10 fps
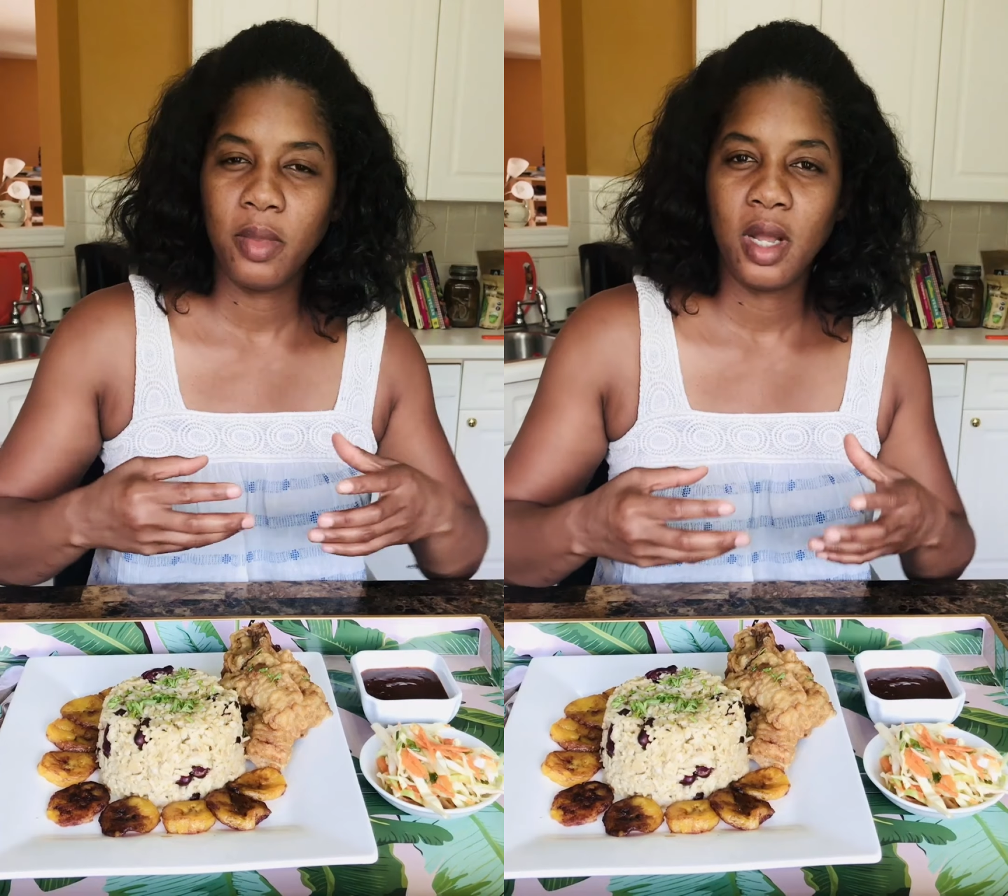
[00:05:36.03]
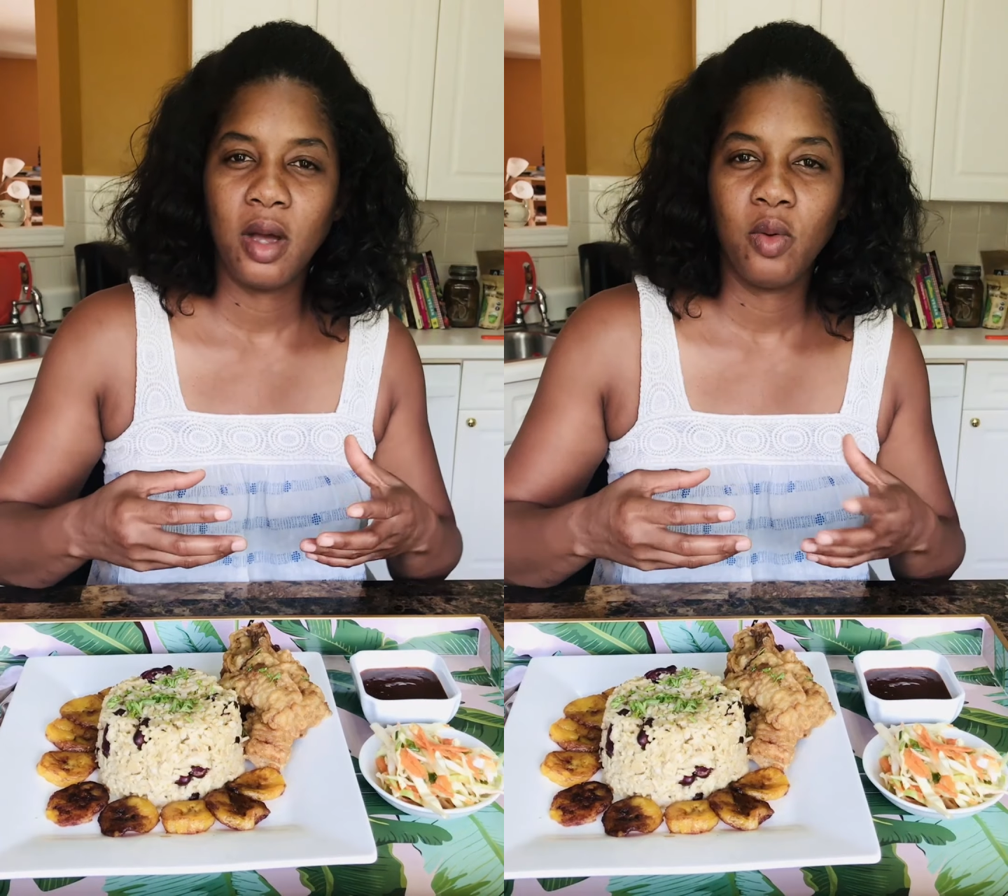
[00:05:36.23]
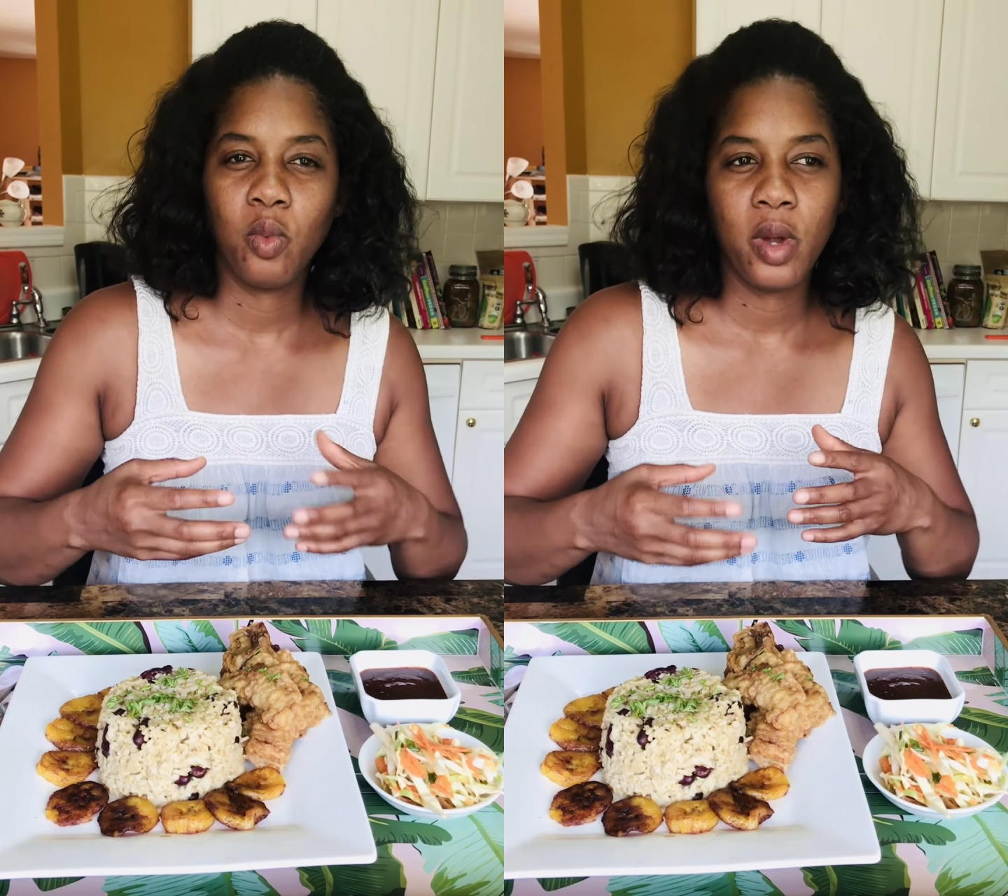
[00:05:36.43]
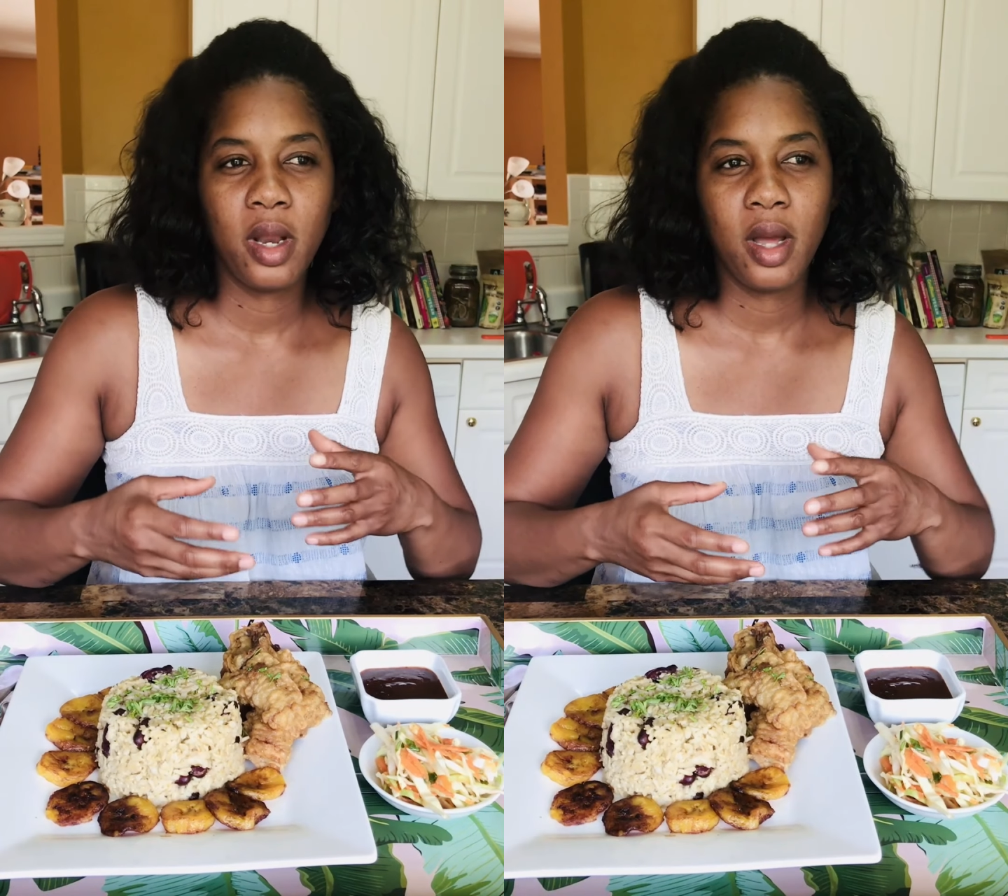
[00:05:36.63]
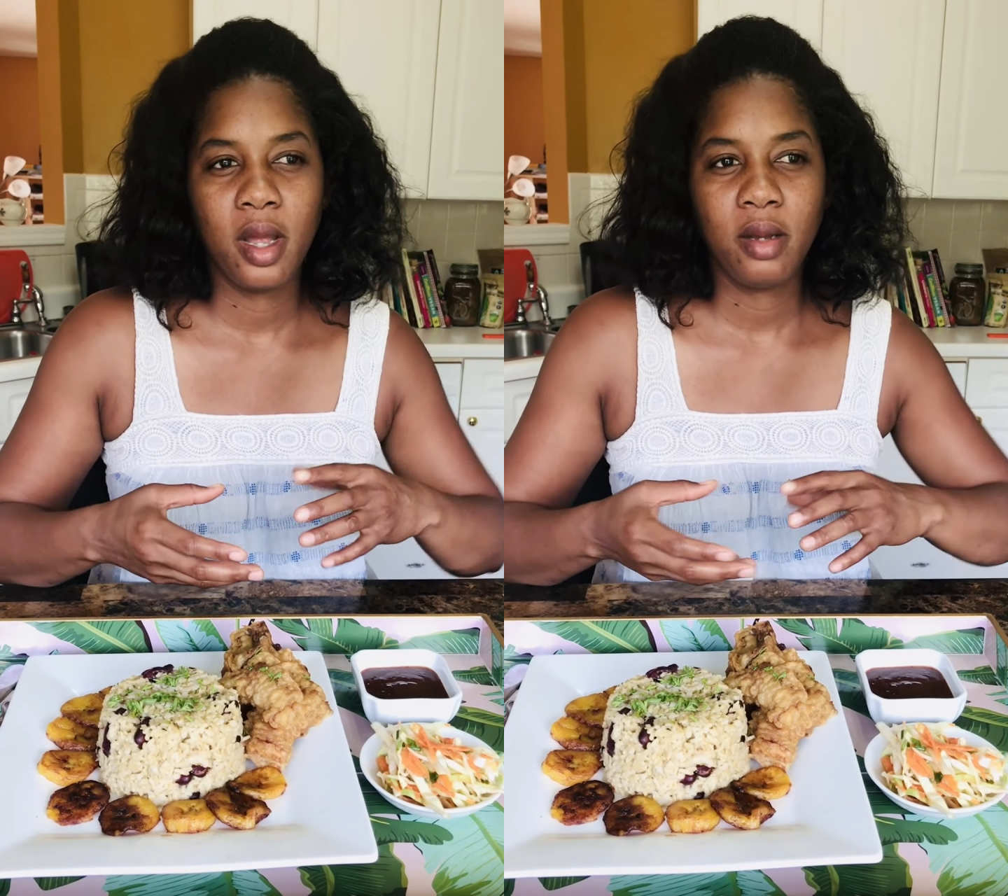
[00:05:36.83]
out when
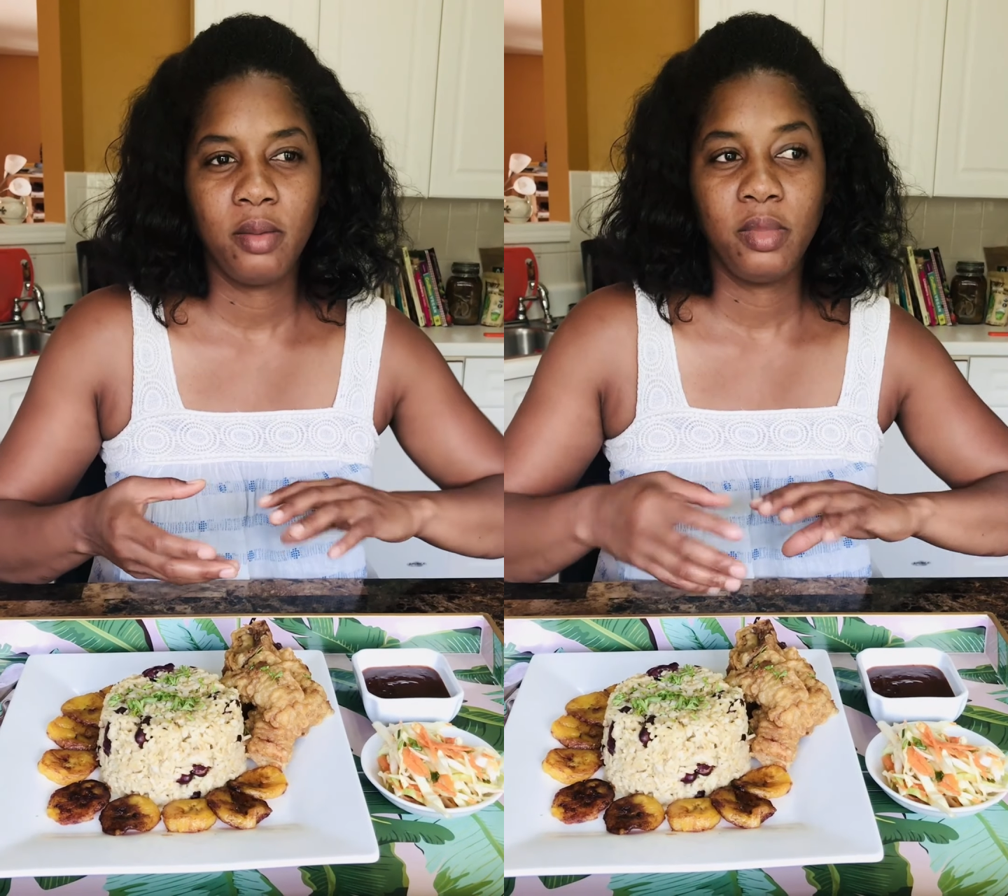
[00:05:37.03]
I